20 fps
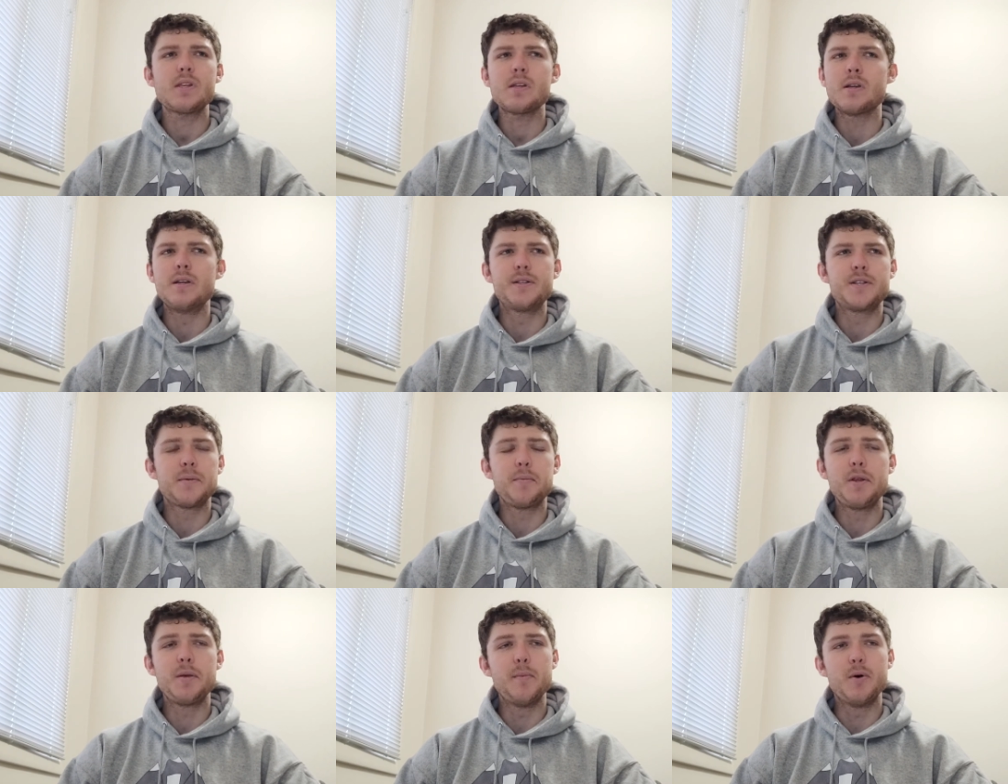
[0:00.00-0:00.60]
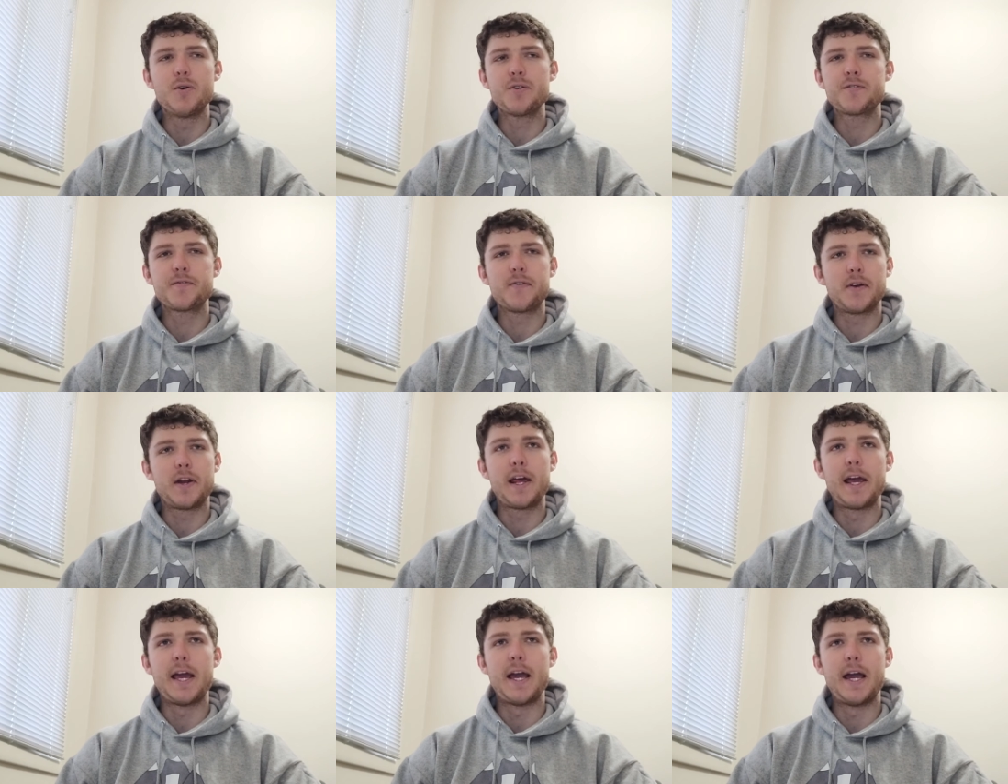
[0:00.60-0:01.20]
And some of the most fun
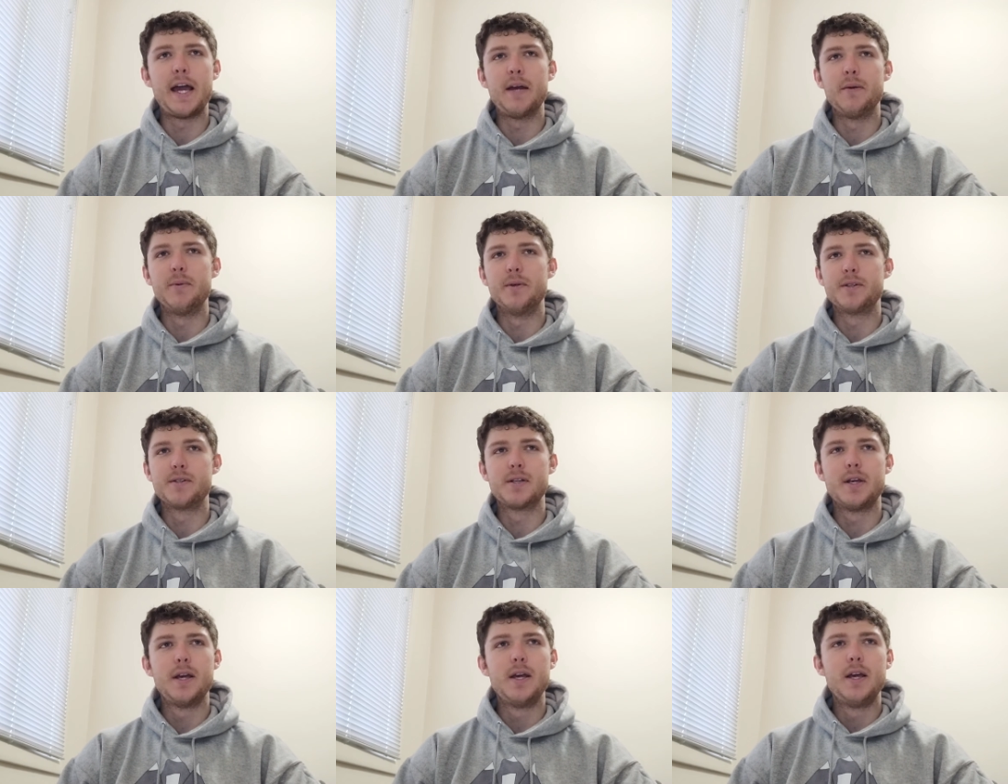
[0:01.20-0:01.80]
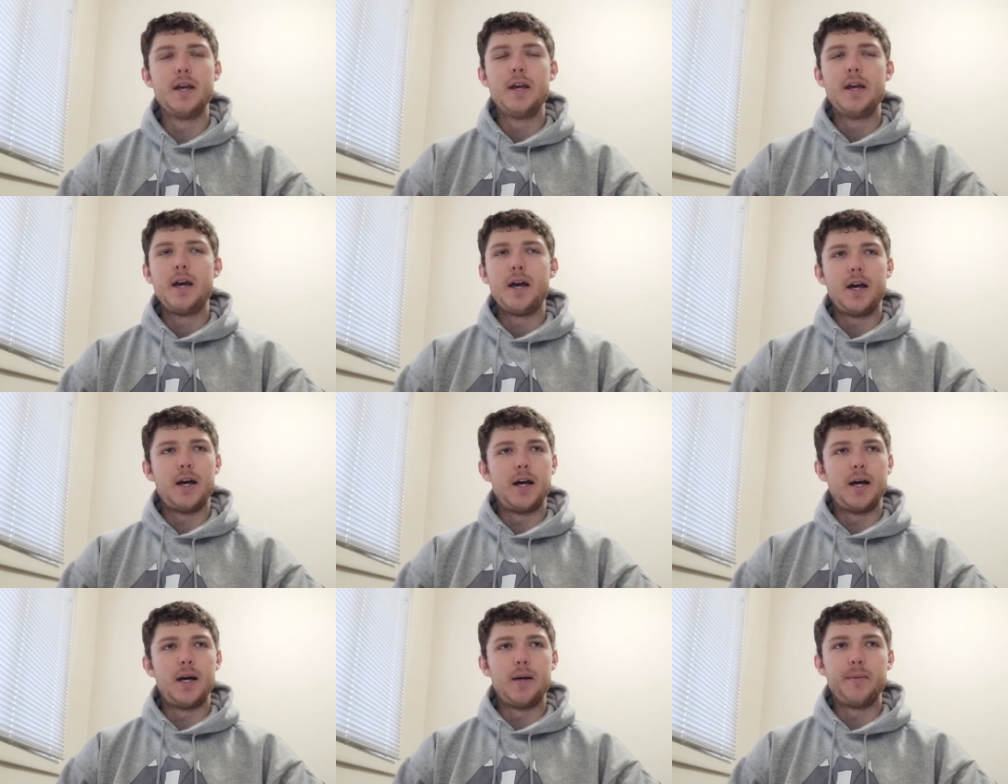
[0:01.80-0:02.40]
I had was
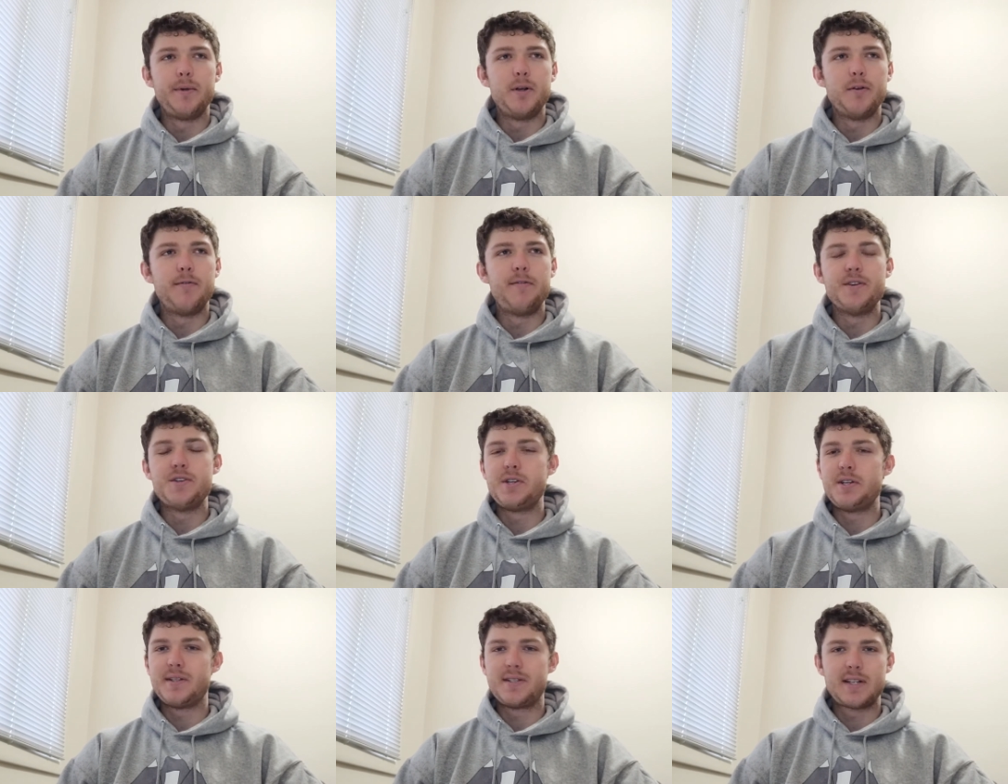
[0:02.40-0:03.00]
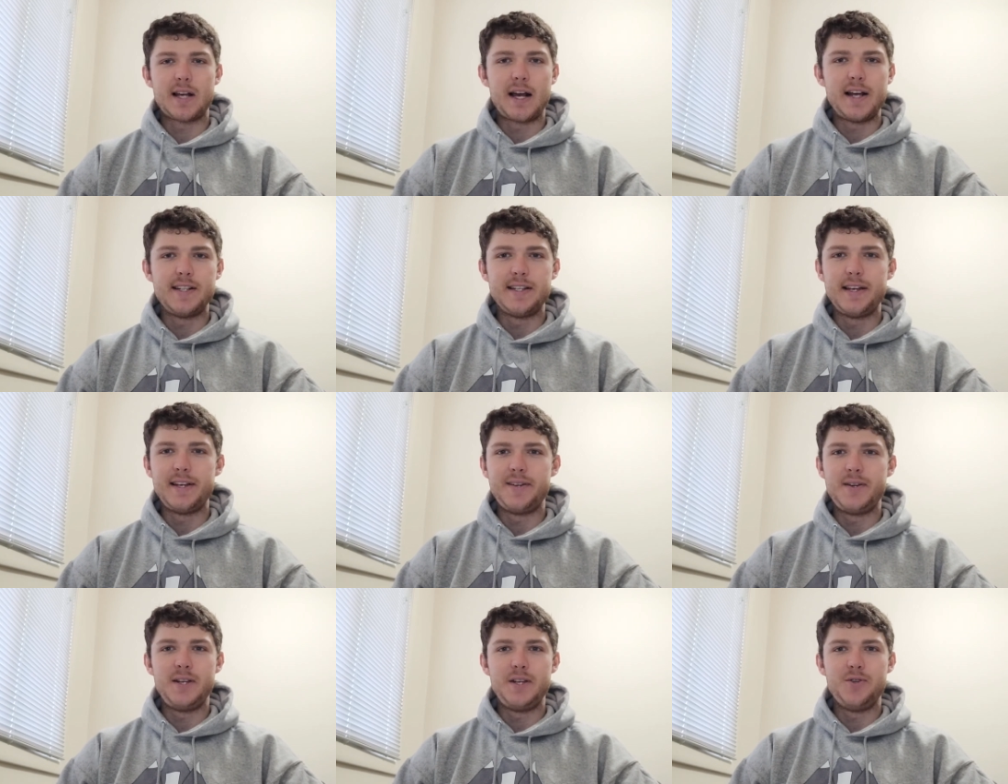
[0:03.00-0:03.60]
fishing size
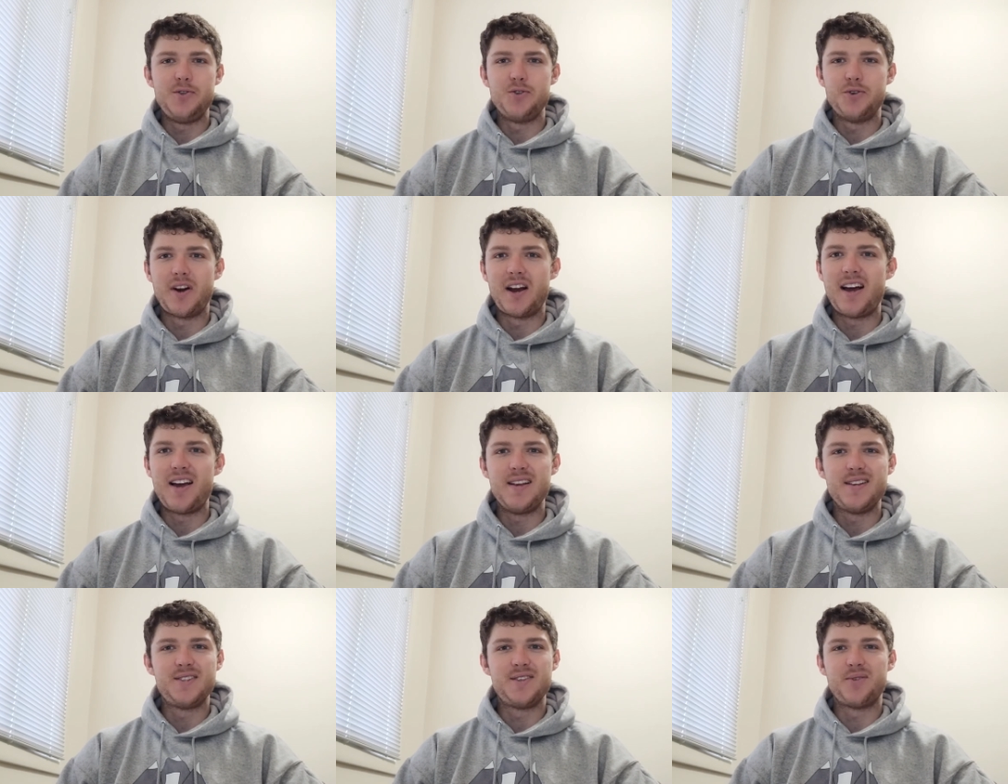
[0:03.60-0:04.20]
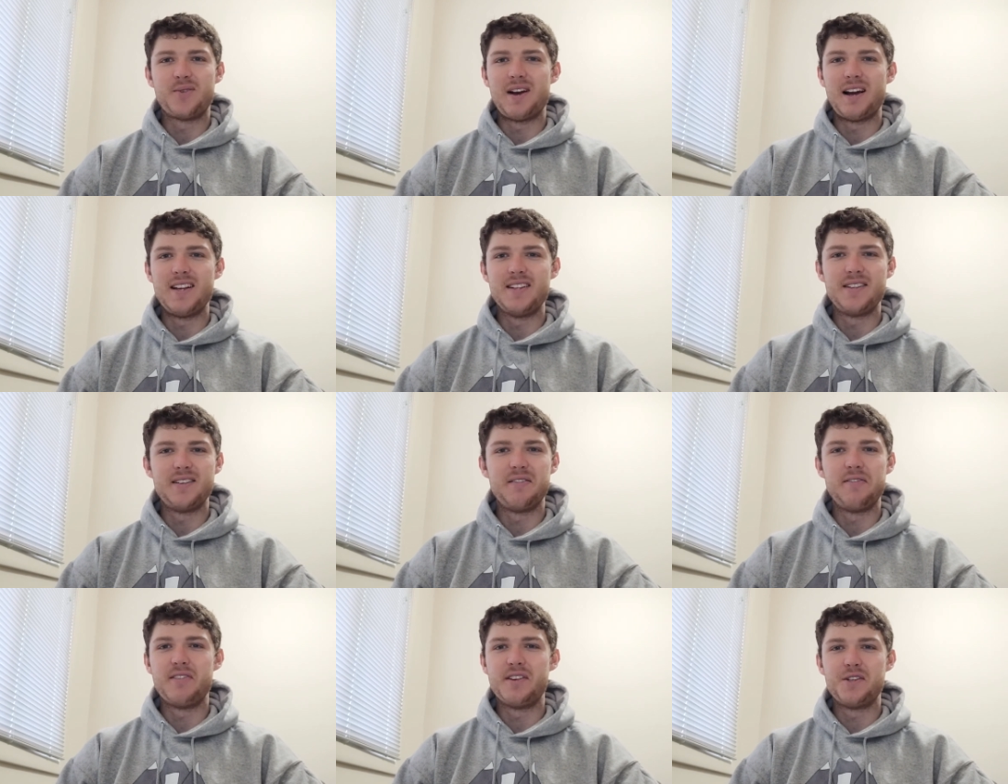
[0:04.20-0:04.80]
18 dries to
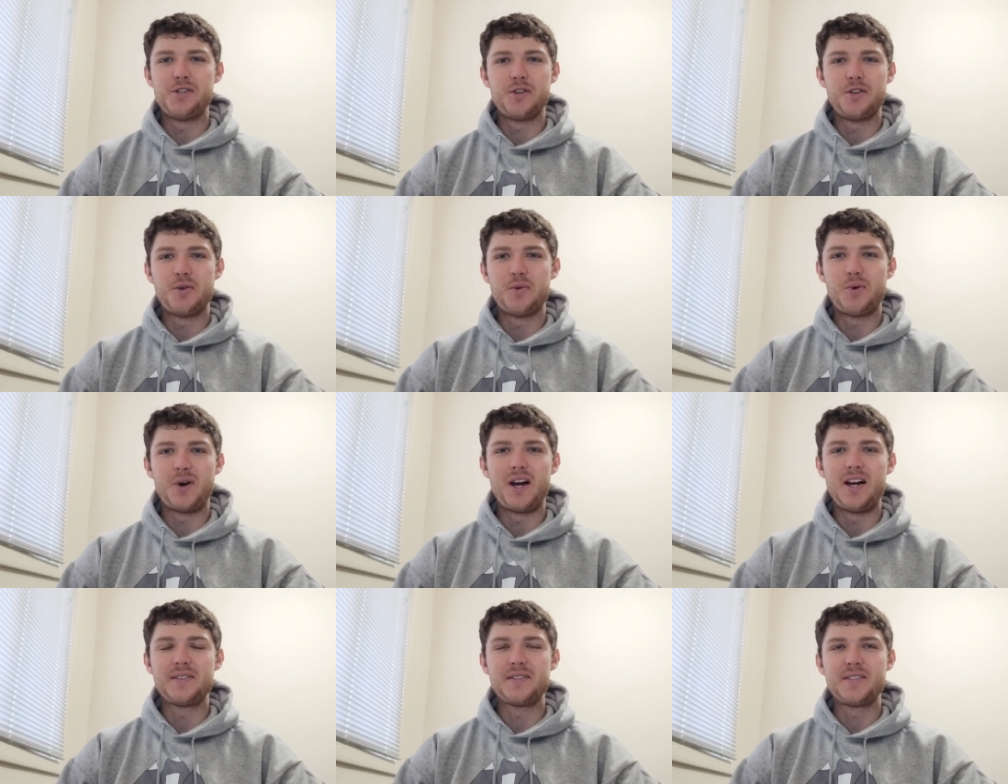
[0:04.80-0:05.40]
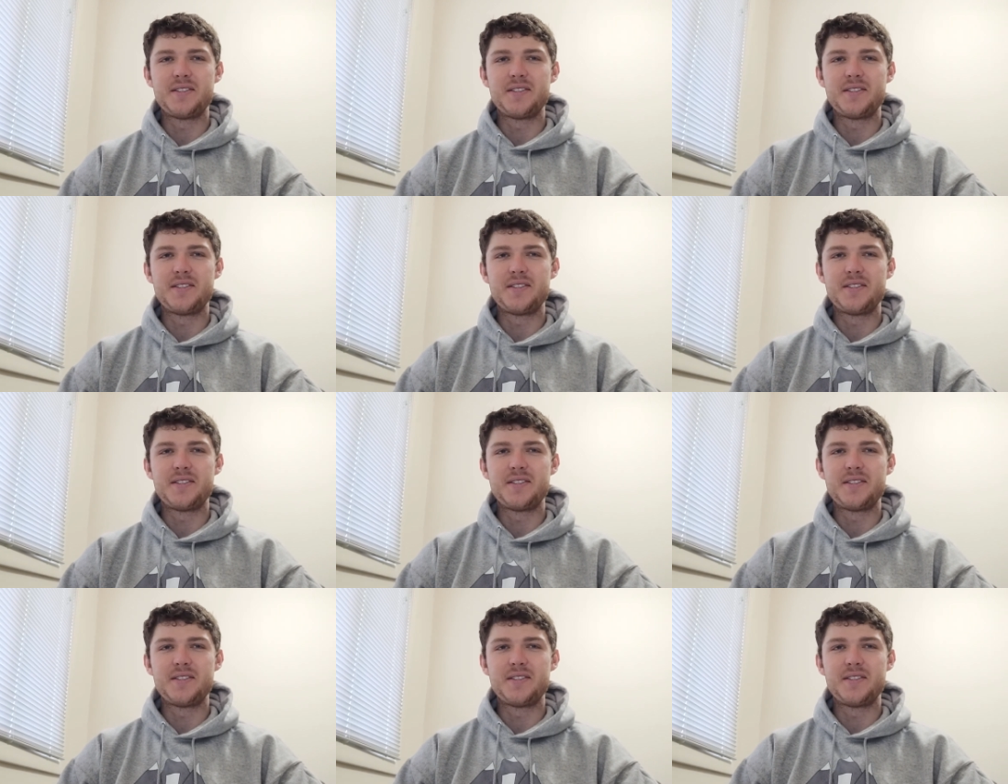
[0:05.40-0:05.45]
rising fish in the wild